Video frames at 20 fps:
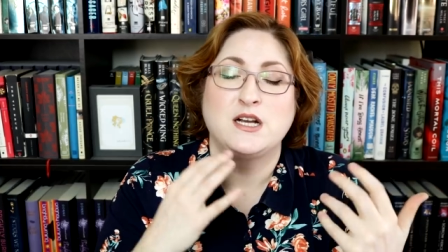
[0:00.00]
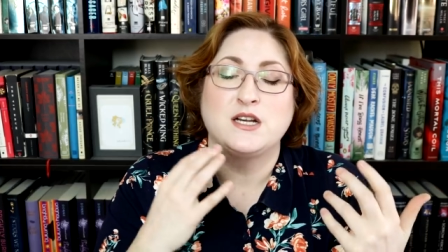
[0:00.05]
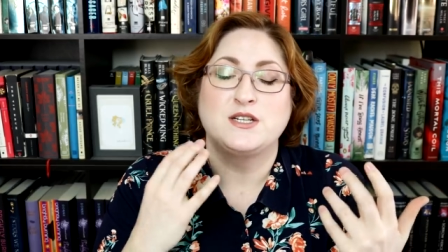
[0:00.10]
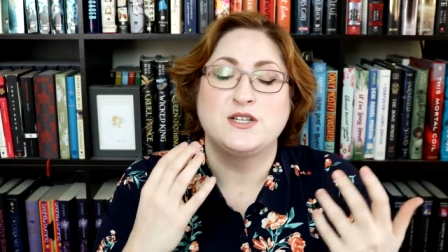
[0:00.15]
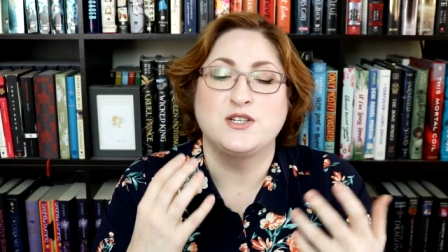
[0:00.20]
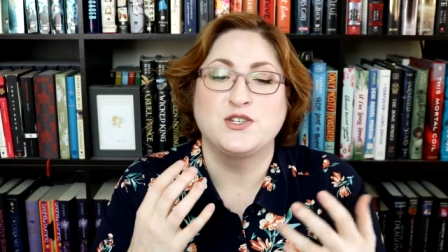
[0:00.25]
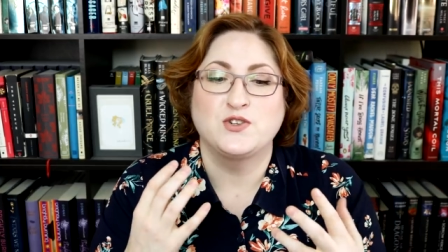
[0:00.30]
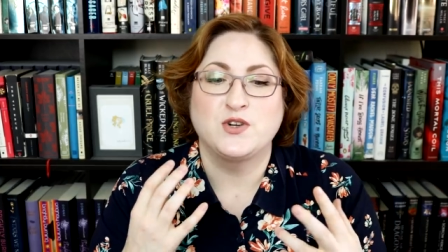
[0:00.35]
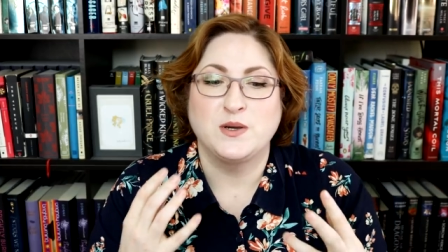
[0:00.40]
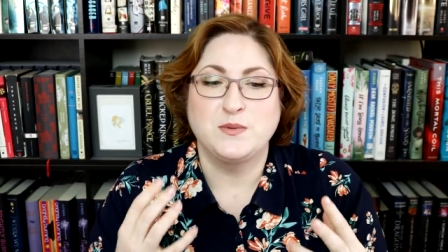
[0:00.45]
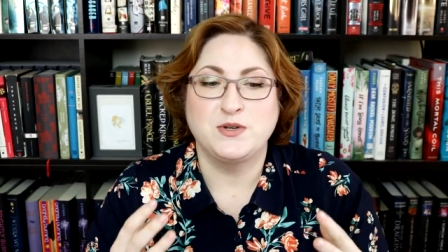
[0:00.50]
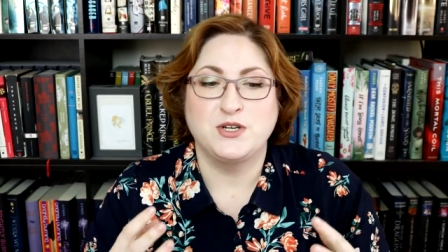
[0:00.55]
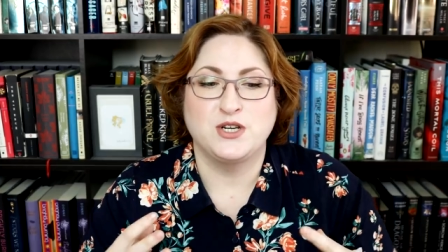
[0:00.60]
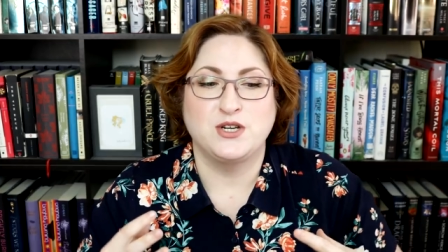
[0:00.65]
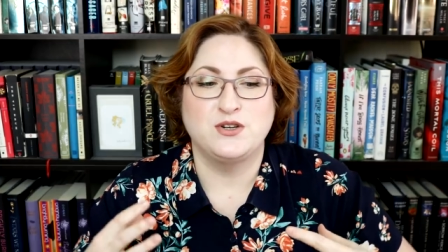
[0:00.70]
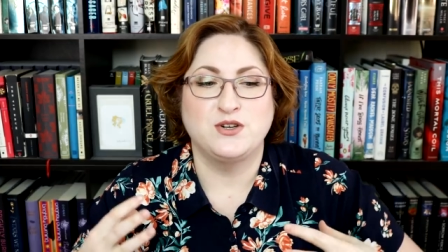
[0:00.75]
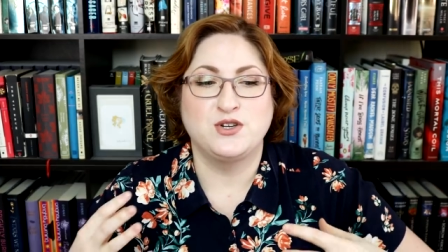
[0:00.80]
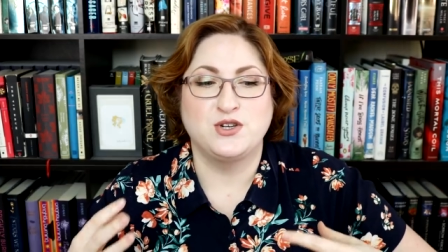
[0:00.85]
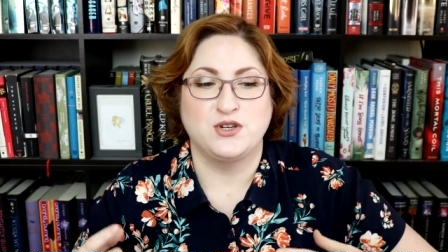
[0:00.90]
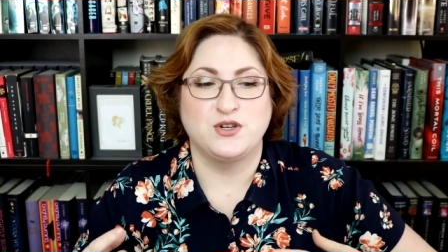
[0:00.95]

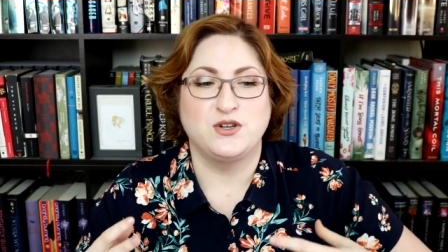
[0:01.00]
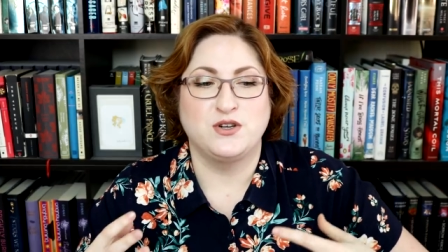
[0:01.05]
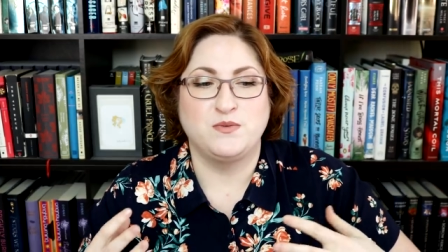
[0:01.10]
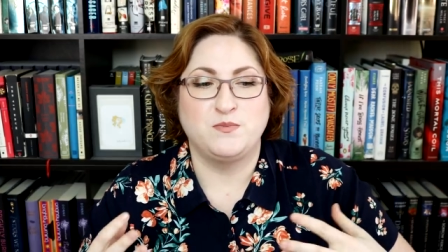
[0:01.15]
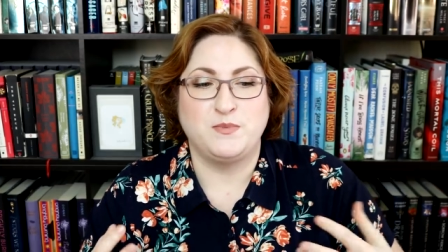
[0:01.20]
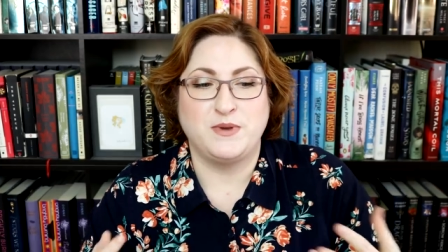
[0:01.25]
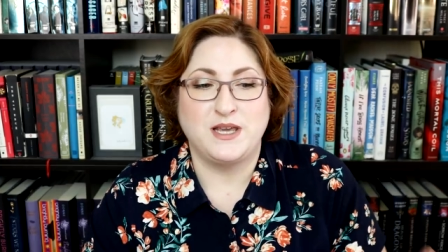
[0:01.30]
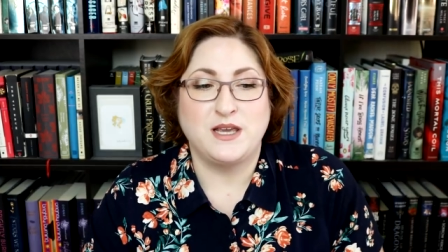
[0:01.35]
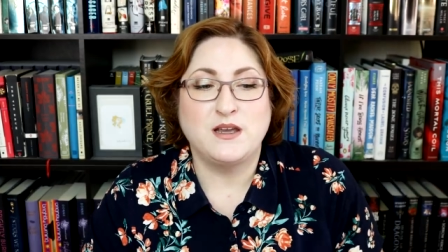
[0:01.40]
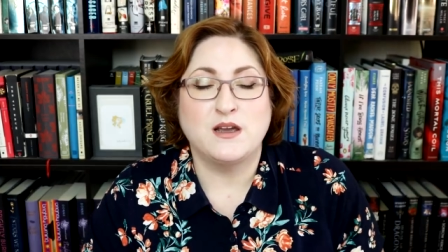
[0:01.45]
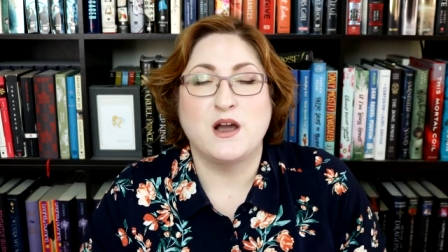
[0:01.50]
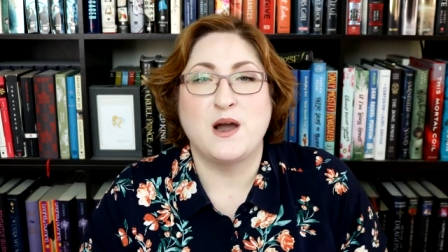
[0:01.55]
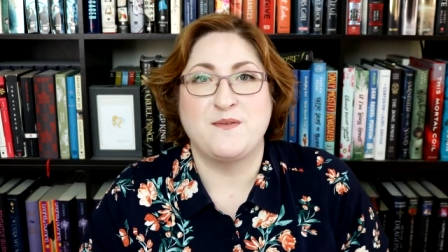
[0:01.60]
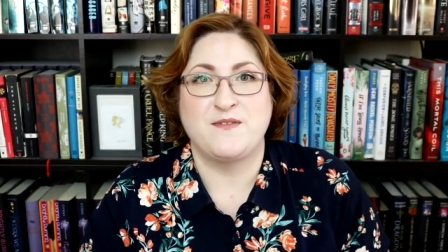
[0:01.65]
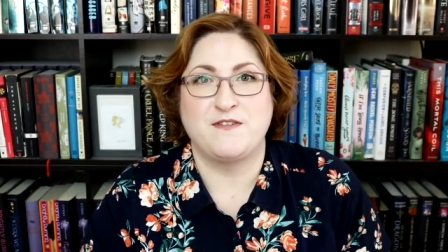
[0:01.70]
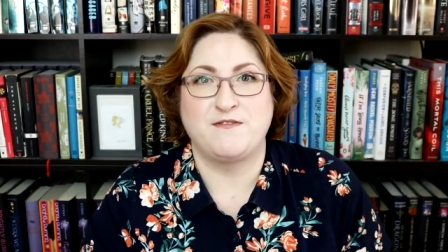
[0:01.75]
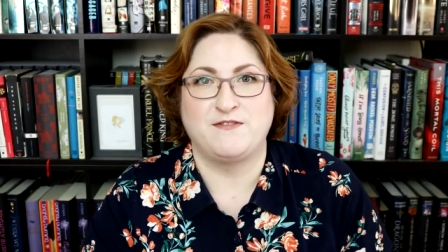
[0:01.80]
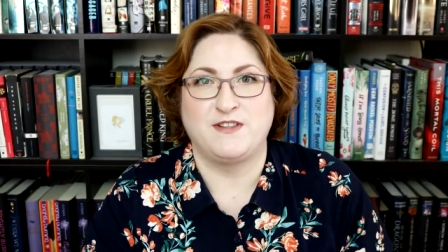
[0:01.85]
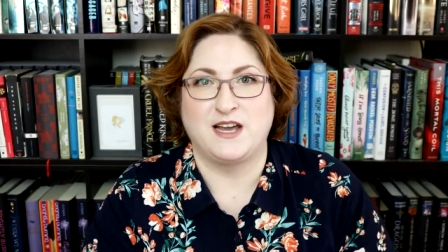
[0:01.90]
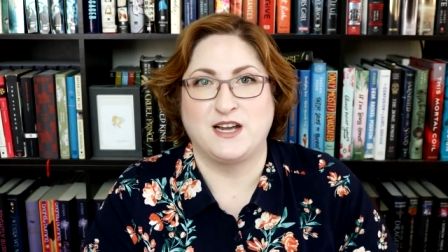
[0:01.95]
description should be a
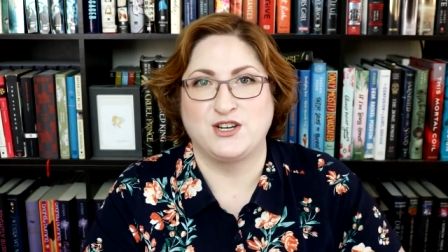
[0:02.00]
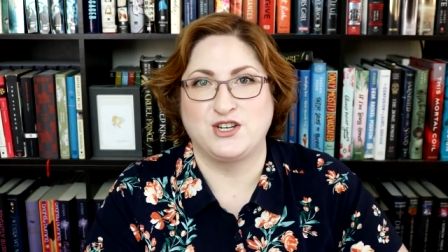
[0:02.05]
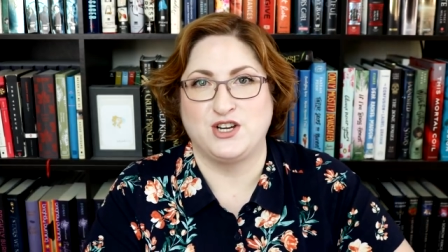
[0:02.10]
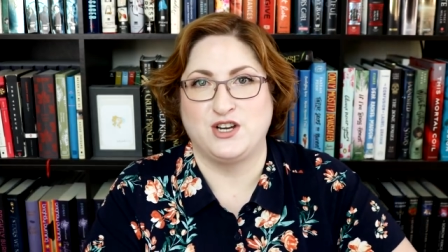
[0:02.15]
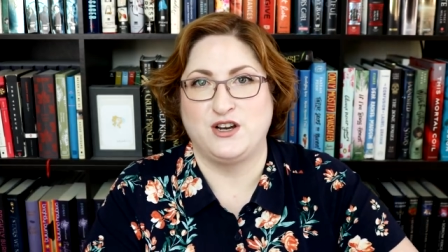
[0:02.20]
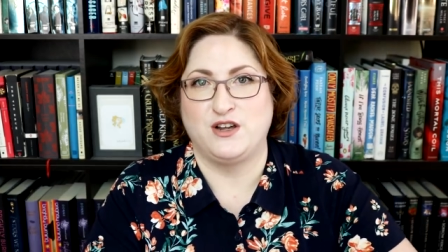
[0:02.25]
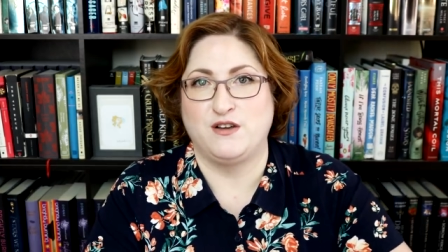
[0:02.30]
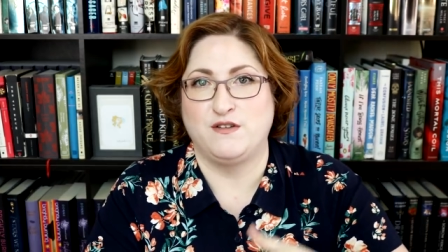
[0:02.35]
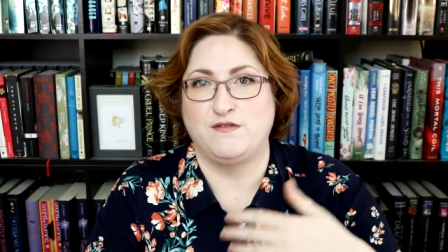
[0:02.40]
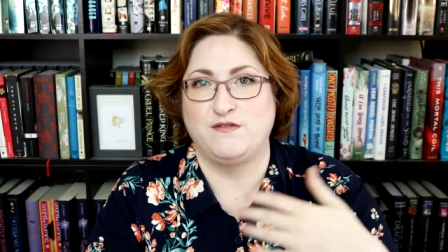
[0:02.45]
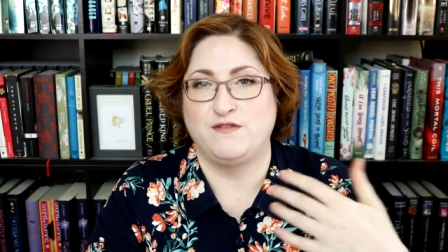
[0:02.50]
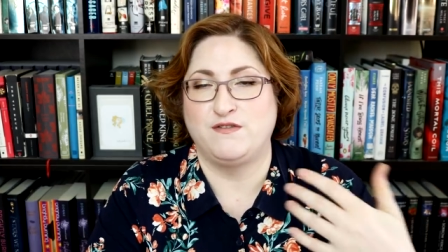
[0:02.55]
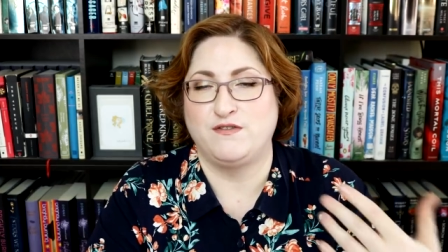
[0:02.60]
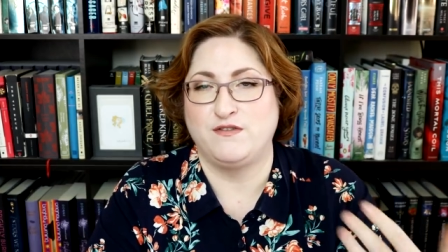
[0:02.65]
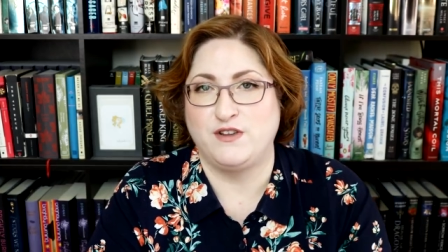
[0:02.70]
reflection of